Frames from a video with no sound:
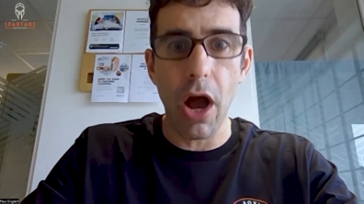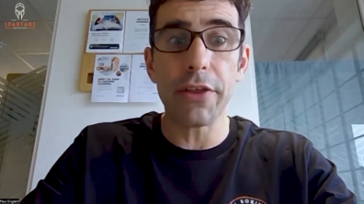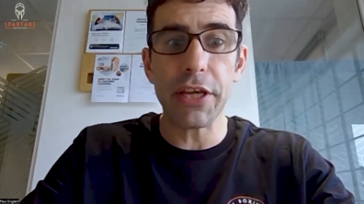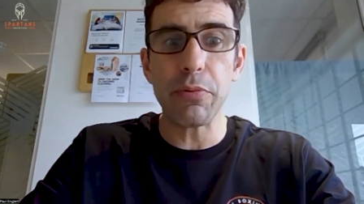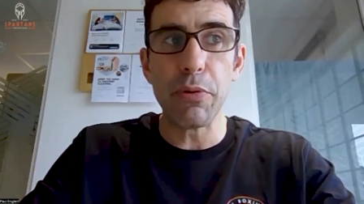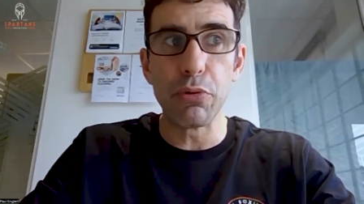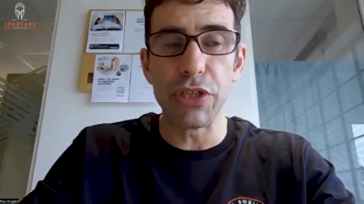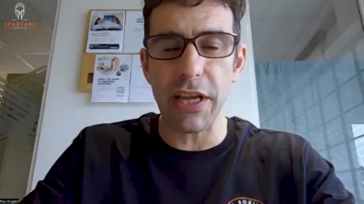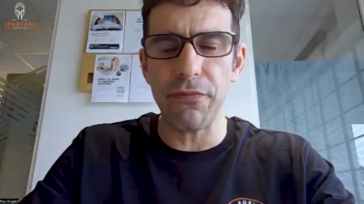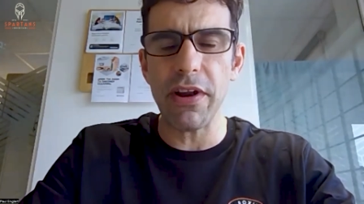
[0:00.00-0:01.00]
I think we will
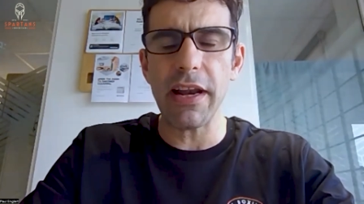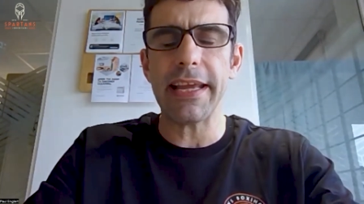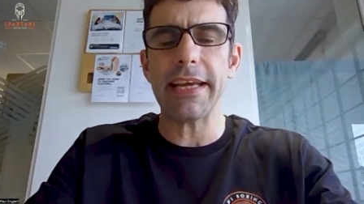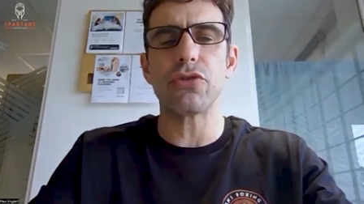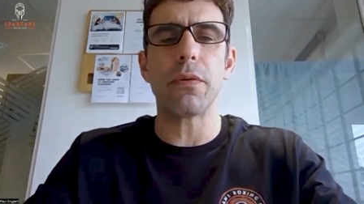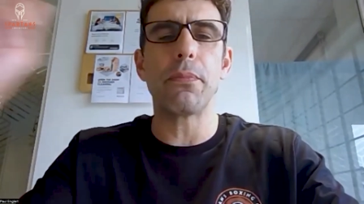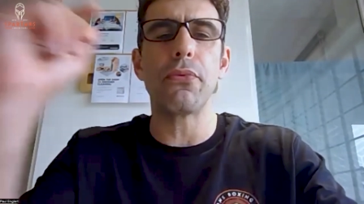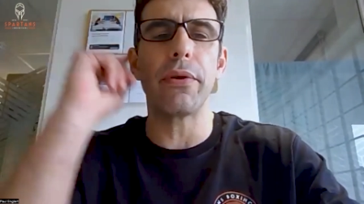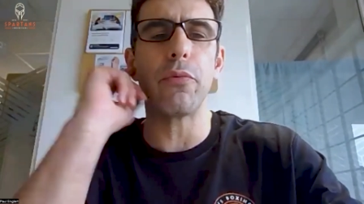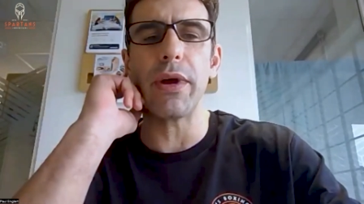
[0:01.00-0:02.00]
definitely get to a
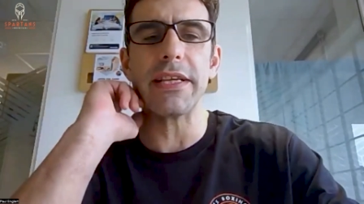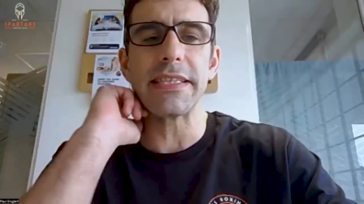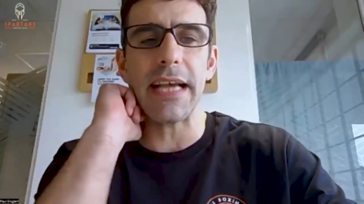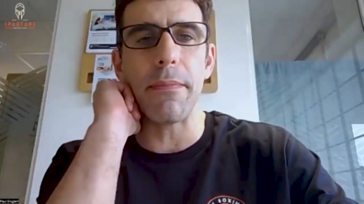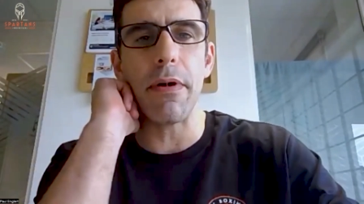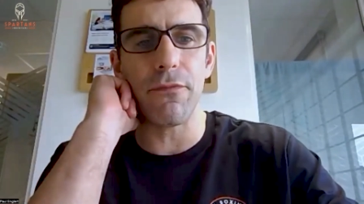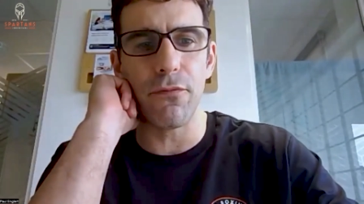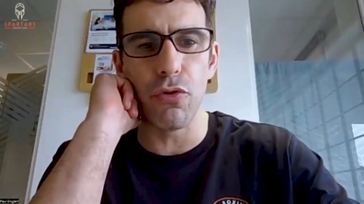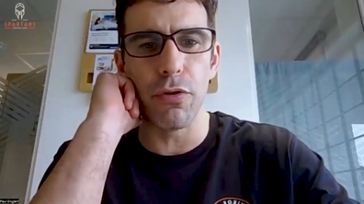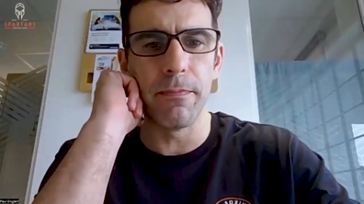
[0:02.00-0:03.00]
point where some
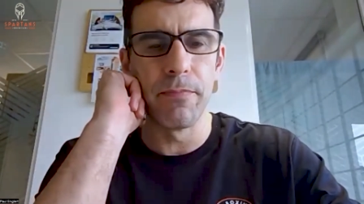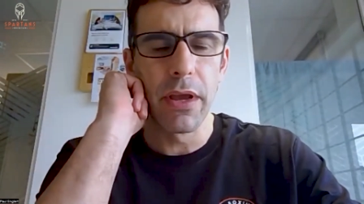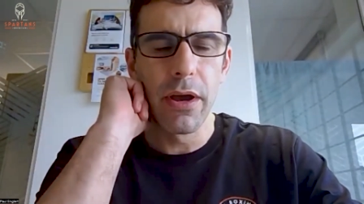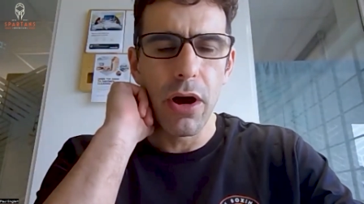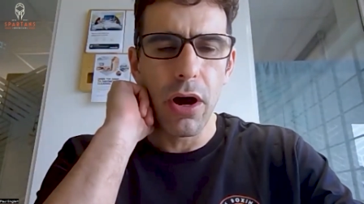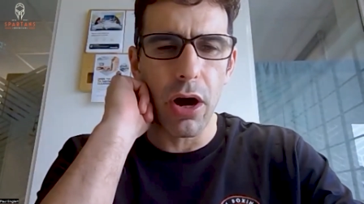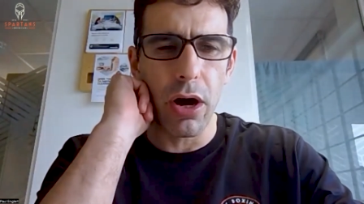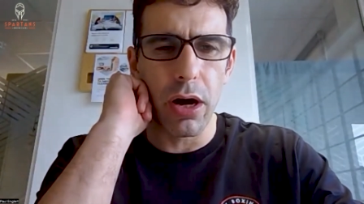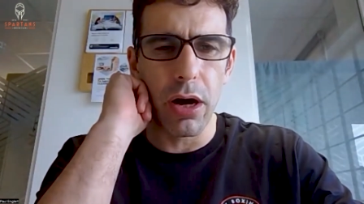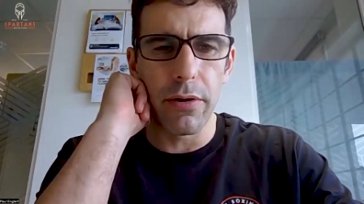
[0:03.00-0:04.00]
form
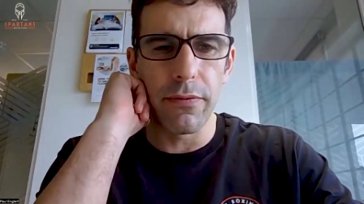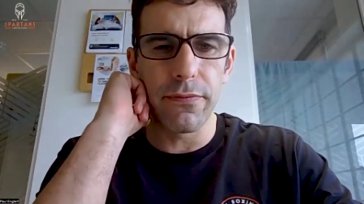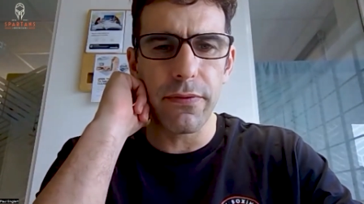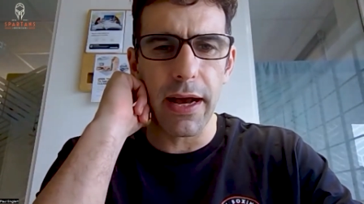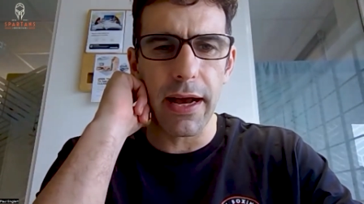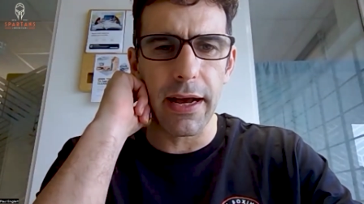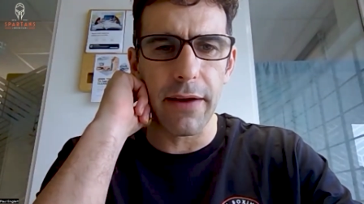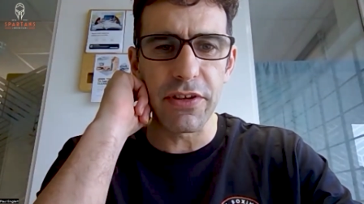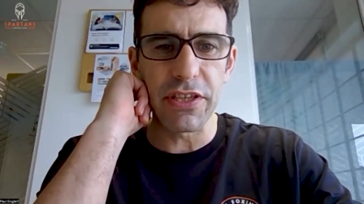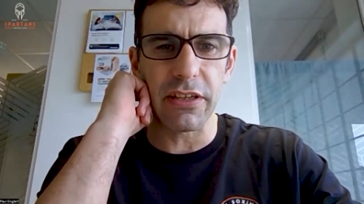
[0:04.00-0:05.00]
of
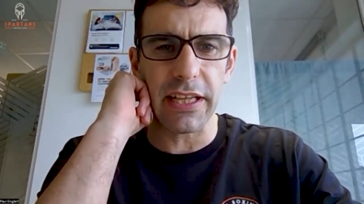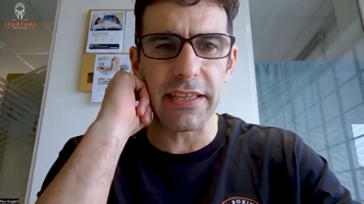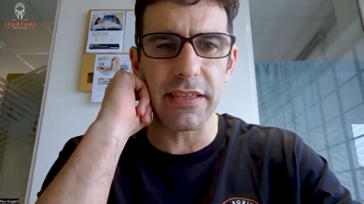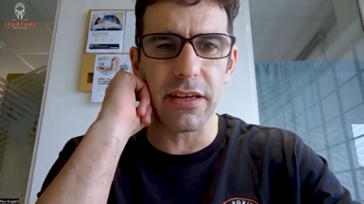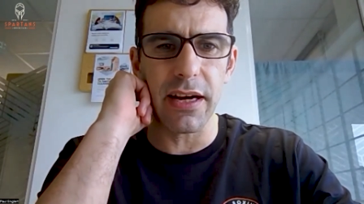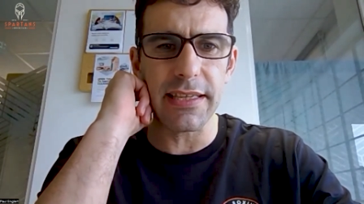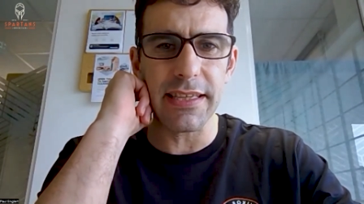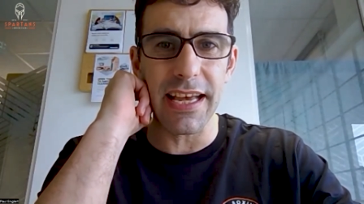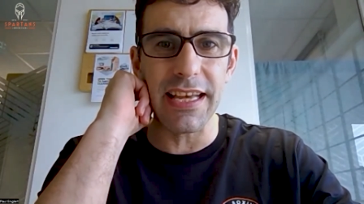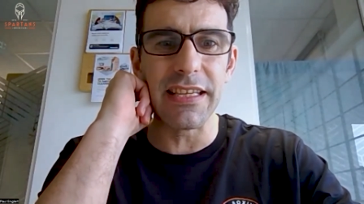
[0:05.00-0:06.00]
physical exercise
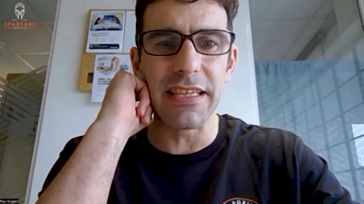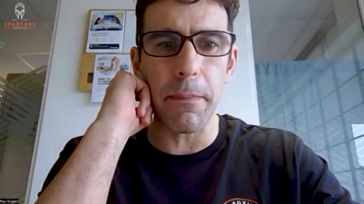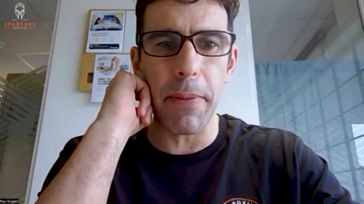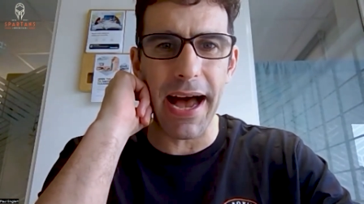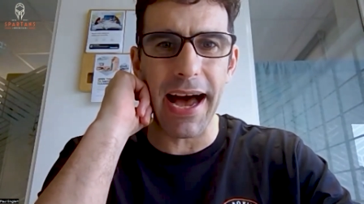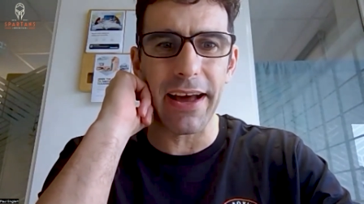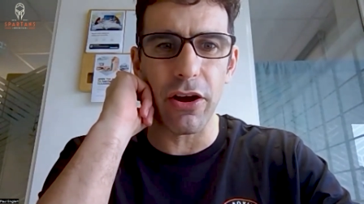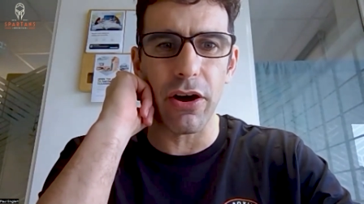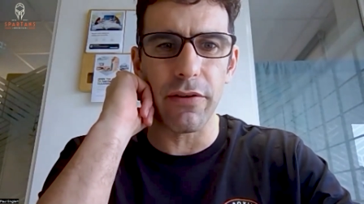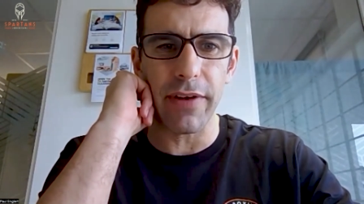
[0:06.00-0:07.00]
is part
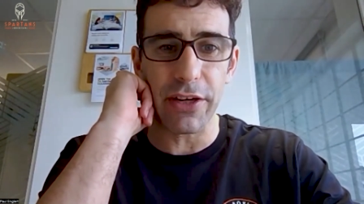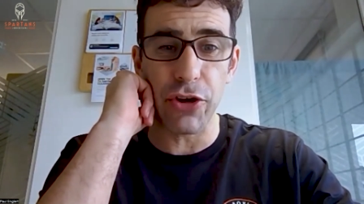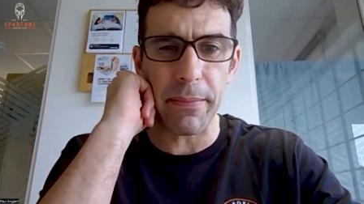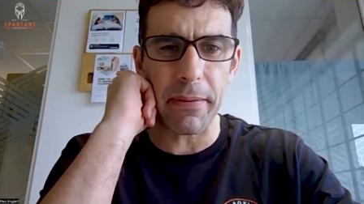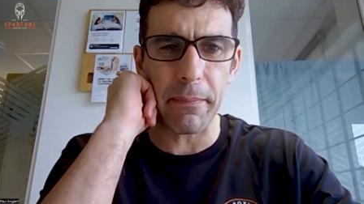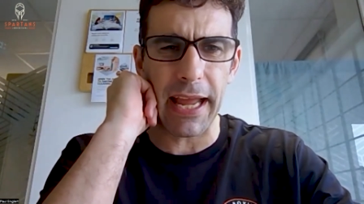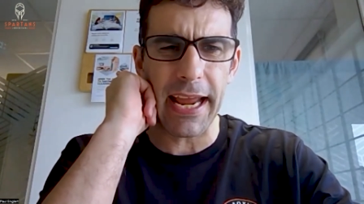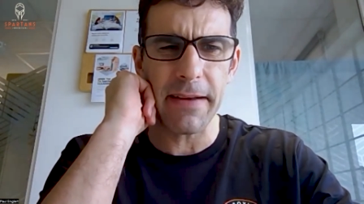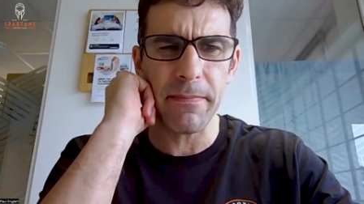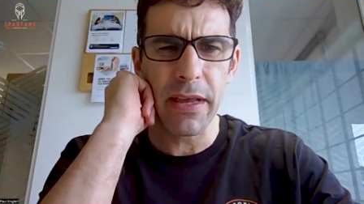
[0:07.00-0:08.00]
of a treatment
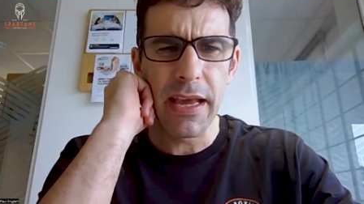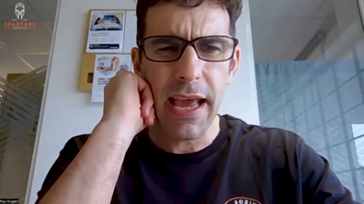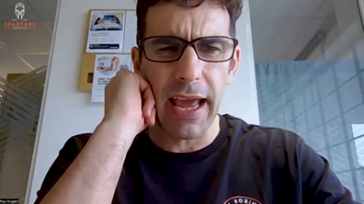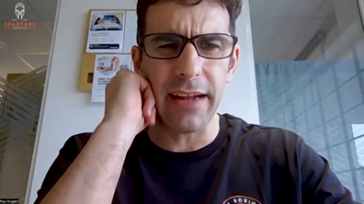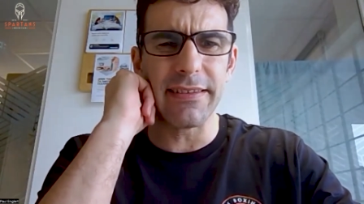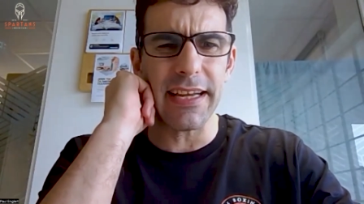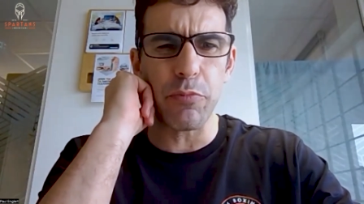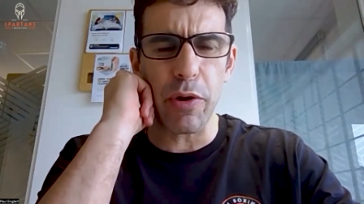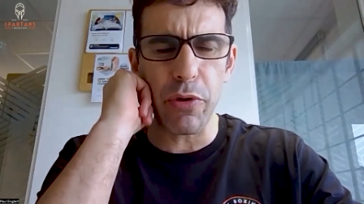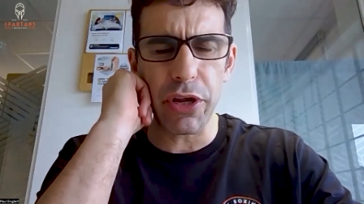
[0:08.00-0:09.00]
plan. And
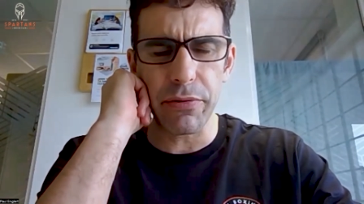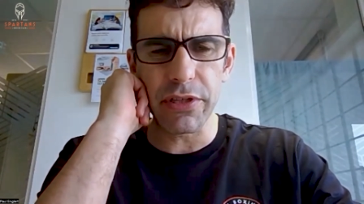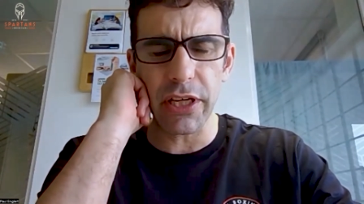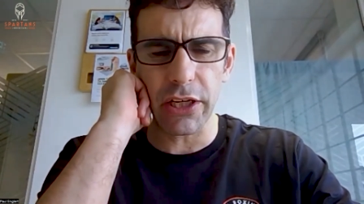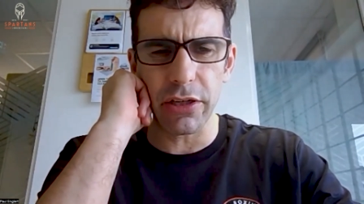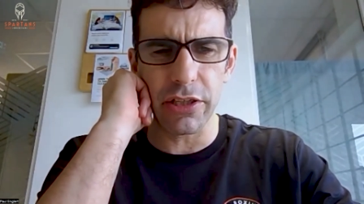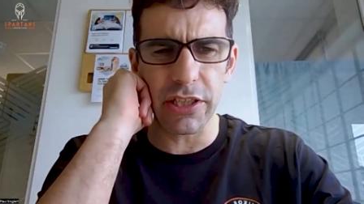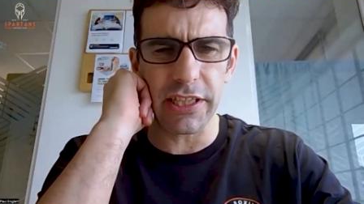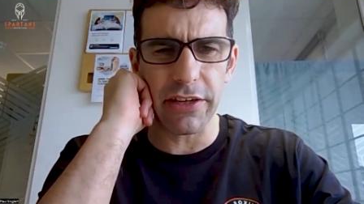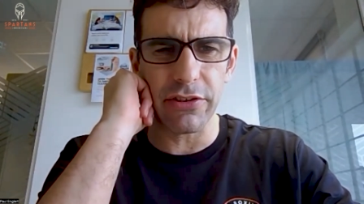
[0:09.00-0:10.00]
indeed, we're working with
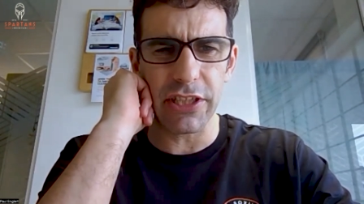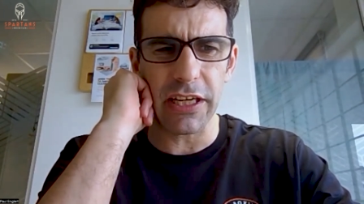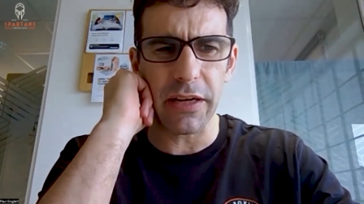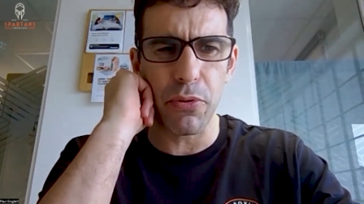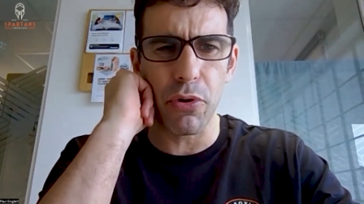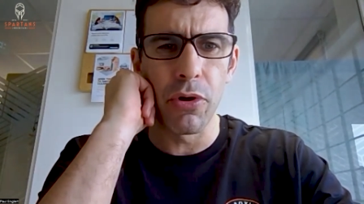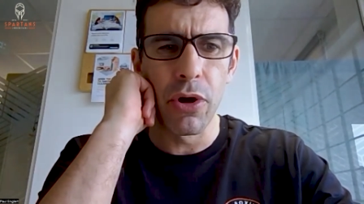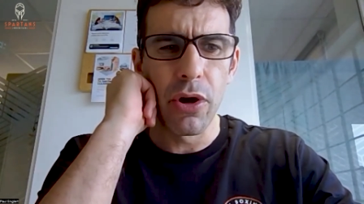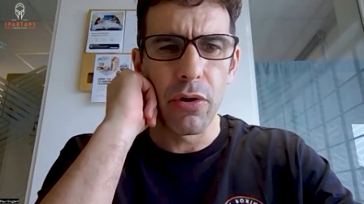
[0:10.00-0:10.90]
psychologists here in Singapore